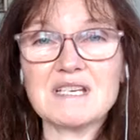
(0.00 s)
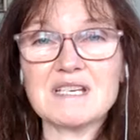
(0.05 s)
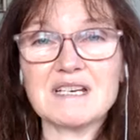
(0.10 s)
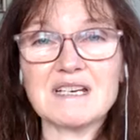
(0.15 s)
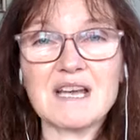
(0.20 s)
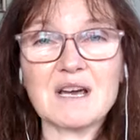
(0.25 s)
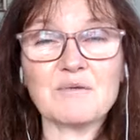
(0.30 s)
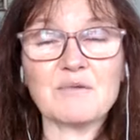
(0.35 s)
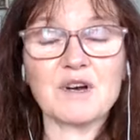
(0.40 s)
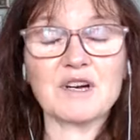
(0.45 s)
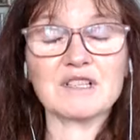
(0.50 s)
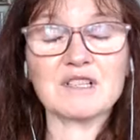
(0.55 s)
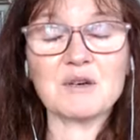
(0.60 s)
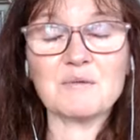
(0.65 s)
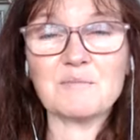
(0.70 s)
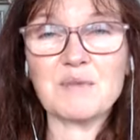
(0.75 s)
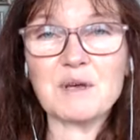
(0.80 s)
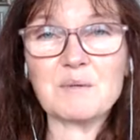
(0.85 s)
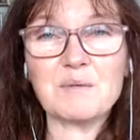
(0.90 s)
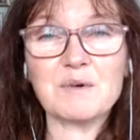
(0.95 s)
network that
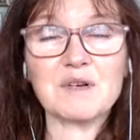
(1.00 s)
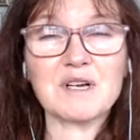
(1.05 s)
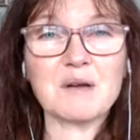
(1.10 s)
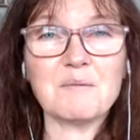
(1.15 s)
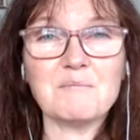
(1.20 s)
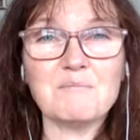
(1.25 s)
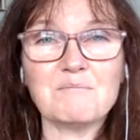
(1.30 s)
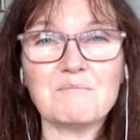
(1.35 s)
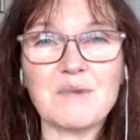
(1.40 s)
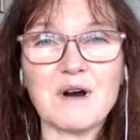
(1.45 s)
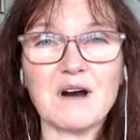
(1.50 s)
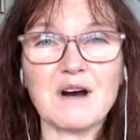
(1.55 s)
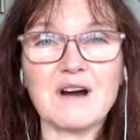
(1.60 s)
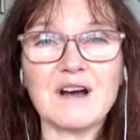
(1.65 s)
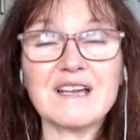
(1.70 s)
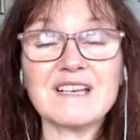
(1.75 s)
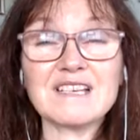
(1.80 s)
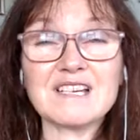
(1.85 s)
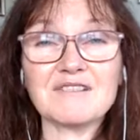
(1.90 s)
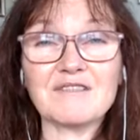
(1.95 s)
people can
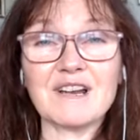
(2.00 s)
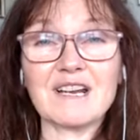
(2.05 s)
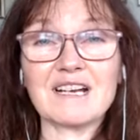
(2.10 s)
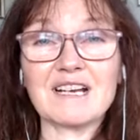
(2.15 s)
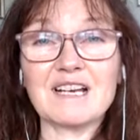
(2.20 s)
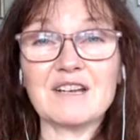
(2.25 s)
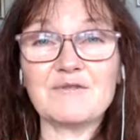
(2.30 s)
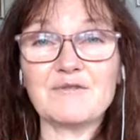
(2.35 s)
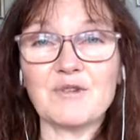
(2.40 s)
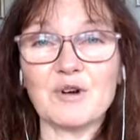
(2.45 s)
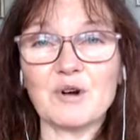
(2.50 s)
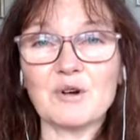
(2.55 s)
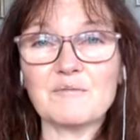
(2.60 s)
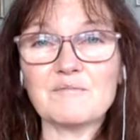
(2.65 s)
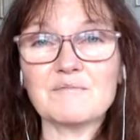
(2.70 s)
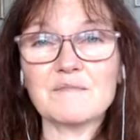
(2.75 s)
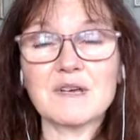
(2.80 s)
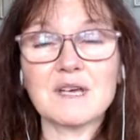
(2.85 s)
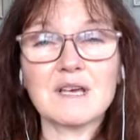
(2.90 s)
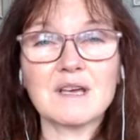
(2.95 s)
buy directly
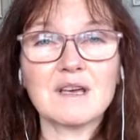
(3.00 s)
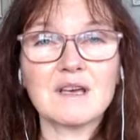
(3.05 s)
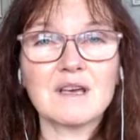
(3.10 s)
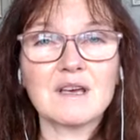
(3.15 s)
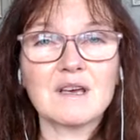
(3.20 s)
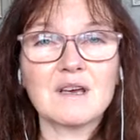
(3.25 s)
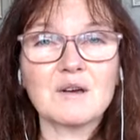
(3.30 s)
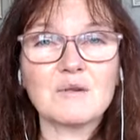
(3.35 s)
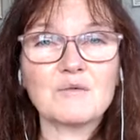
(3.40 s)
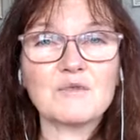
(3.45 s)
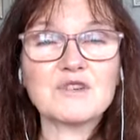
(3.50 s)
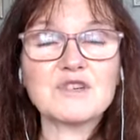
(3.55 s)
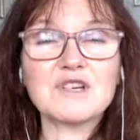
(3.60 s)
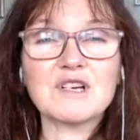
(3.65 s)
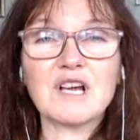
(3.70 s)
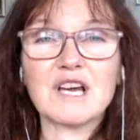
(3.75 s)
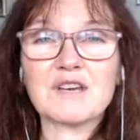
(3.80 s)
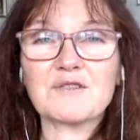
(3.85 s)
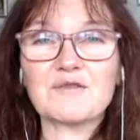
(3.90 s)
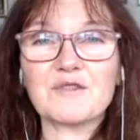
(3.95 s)
from? Would you
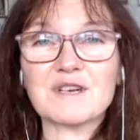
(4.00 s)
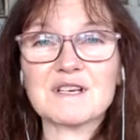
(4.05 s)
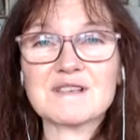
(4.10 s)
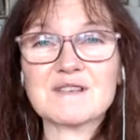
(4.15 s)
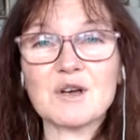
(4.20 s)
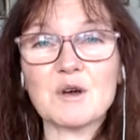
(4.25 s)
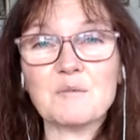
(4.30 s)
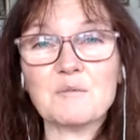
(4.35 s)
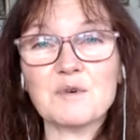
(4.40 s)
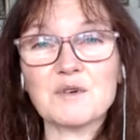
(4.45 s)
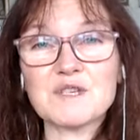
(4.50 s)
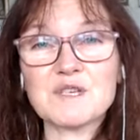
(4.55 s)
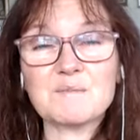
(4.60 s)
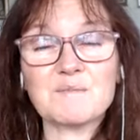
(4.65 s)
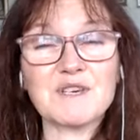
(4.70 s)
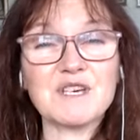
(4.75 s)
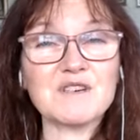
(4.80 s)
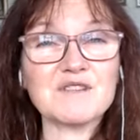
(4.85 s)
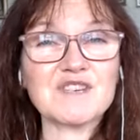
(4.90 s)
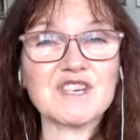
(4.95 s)
like, for example, to be
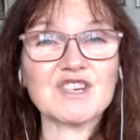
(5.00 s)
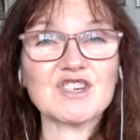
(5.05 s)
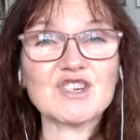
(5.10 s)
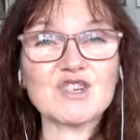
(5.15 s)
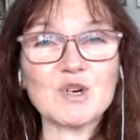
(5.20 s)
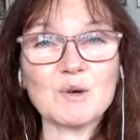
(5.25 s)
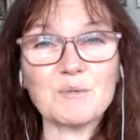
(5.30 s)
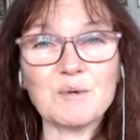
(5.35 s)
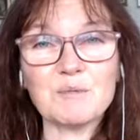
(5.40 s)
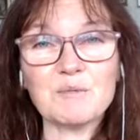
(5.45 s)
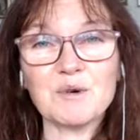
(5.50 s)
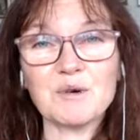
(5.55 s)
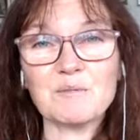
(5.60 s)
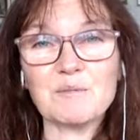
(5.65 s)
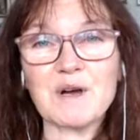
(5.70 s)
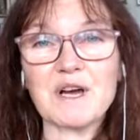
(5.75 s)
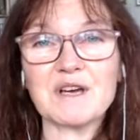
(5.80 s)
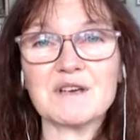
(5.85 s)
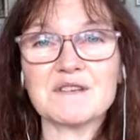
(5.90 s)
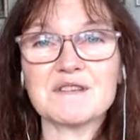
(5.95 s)
using shoppable
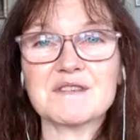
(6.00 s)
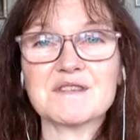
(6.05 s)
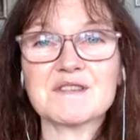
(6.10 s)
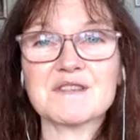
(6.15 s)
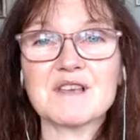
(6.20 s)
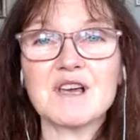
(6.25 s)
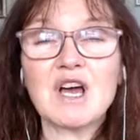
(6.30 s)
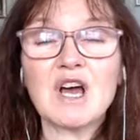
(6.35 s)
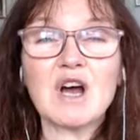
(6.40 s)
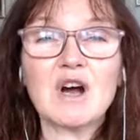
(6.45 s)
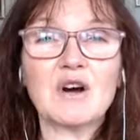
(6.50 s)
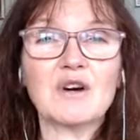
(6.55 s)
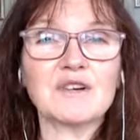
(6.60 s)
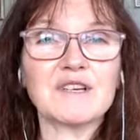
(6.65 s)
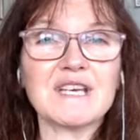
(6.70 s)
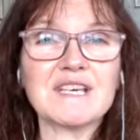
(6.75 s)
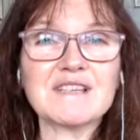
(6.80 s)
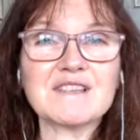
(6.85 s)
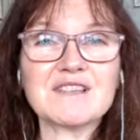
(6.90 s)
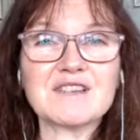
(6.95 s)
posts on
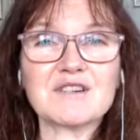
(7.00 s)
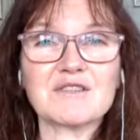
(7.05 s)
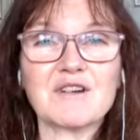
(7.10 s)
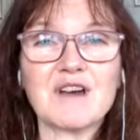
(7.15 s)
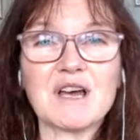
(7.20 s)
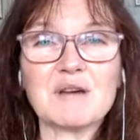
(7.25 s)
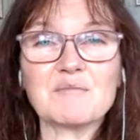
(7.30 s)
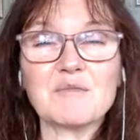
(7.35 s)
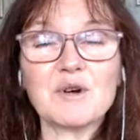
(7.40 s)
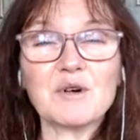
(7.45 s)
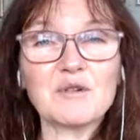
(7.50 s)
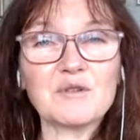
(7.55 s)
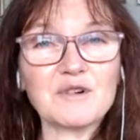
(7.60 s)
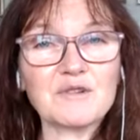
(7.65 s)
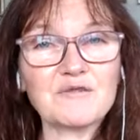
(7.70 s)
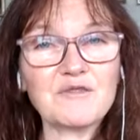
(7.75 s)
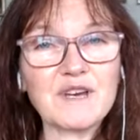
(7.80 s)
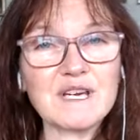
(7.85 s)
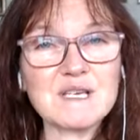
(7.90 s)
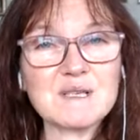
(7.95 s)
Instagram or on
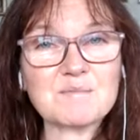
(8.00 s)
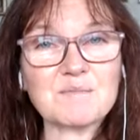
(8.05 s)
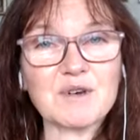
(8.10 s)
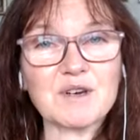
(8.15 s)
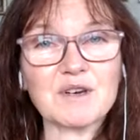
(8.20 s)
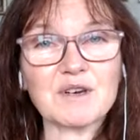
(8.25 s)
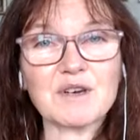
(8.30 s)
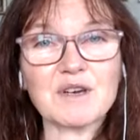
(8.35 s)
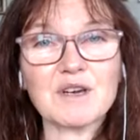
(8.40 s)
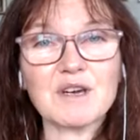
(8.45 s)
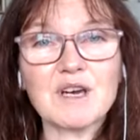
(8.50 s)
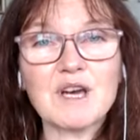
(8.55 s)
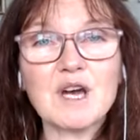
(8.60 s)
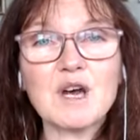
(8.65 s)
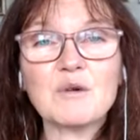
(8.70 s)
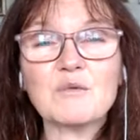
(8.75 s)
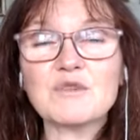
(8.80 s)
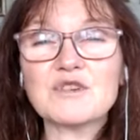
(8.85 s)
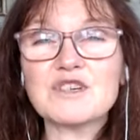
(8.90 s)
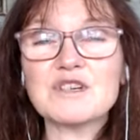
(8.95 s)
Facebook?
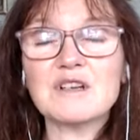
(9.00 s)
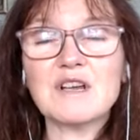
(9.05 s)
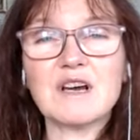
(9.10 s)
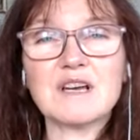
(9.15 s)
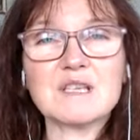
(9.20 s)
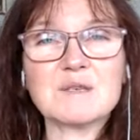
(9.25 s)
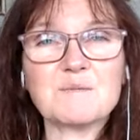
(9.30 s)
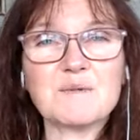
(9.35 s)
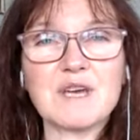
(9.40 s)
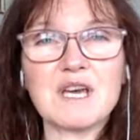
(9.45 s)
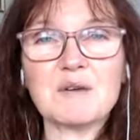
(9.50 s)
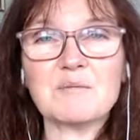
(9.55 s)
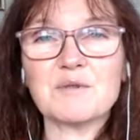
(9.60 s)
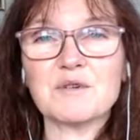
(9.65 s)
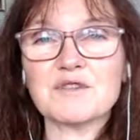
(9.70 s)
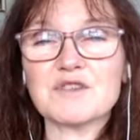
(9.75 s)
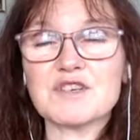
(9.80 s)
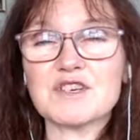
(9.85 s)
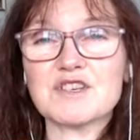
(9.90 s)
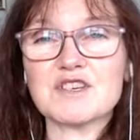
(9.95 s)
Would you like to be able
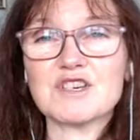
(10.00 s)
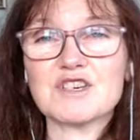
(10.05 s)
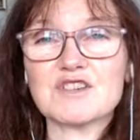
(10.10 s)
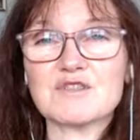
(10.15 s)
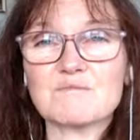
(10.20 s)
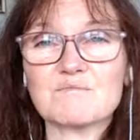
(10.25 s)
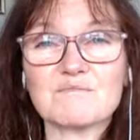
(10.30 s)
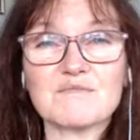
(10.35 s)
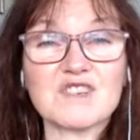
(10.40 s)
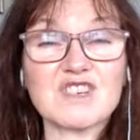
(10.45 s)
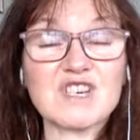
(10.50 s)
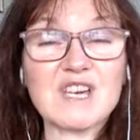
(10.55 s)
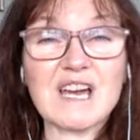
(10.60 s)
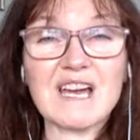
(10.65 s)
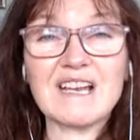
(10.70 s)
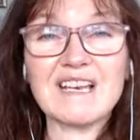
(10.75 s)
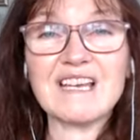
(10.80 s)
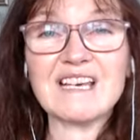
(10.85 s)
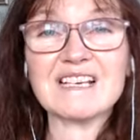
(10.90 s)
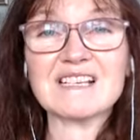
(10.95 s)
to just share
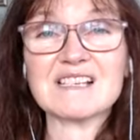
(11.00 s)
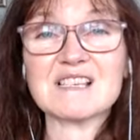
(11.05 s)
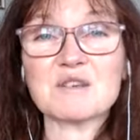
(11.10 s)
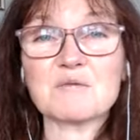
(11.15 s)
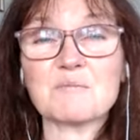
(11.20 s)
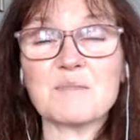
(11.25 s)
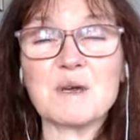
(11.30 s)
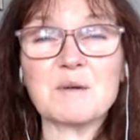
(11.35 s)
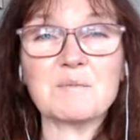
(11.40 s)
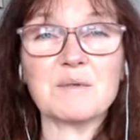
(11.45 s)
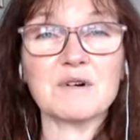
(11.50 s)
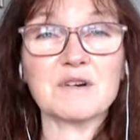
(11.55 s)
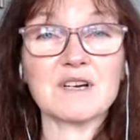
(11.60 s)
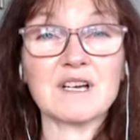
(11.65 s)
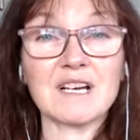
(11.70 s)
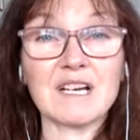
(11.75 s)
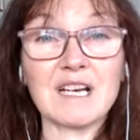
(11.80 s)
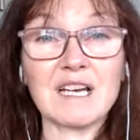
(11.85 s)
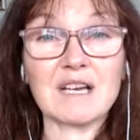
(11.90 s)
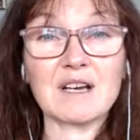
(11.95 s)
links that people
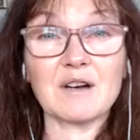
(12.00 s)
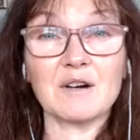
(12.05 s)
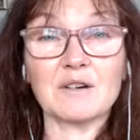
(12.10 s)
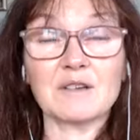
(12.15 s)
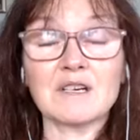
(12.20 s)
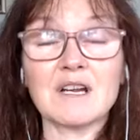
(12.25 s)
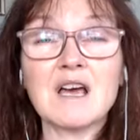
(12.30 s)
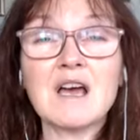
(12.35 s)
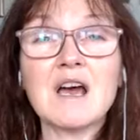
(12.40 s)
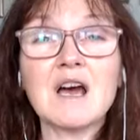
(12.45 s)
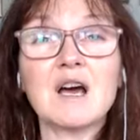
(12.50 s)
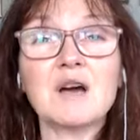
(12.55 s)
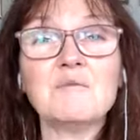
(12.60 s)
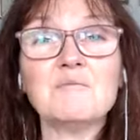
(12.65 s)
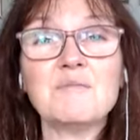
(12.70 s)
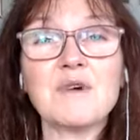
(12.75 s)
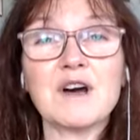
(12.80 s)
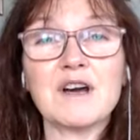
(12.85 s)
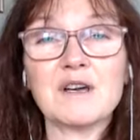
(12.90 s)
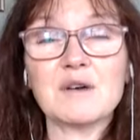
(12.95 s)
can click on and
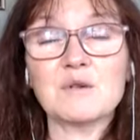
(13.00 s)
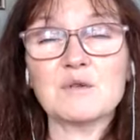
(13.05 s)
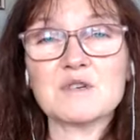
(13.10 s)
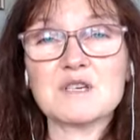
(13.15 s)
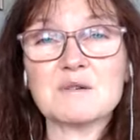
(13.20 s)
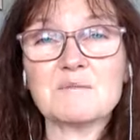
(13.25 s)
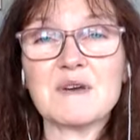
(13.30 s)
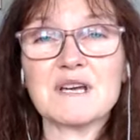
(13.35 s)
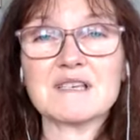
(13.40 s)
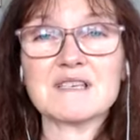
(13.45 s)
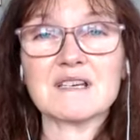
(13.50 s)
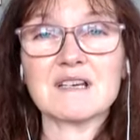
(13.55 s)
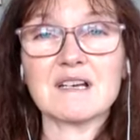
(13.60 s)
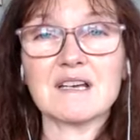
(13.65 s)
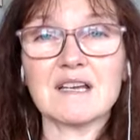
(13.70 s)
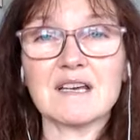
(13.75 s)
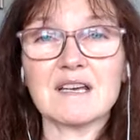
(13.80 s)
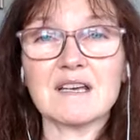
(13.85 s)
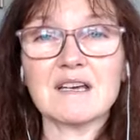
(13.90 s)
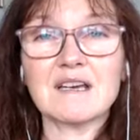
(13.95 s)
buy
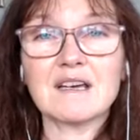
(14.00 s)
automatically?